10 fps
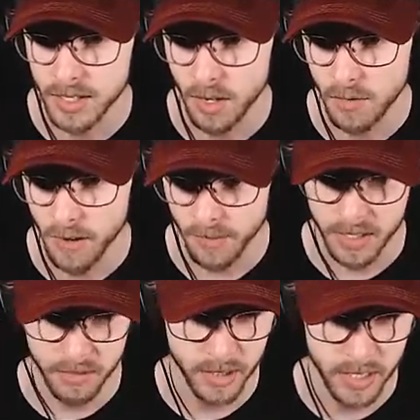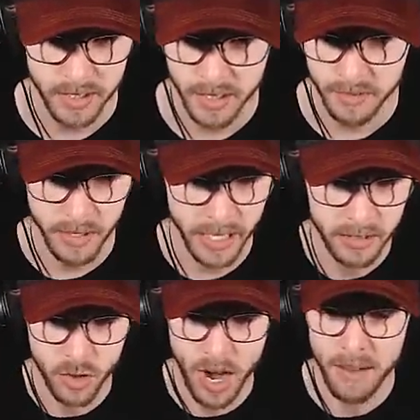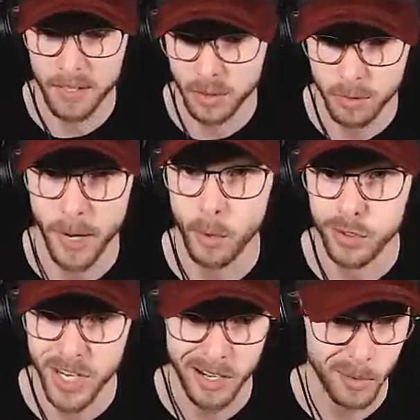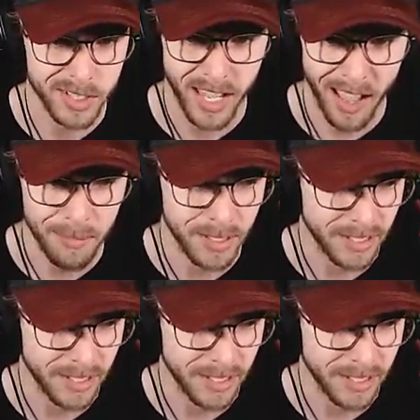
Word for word: you know, Five Nights at Freddy's, and like drive it through my whole channel, which I have been,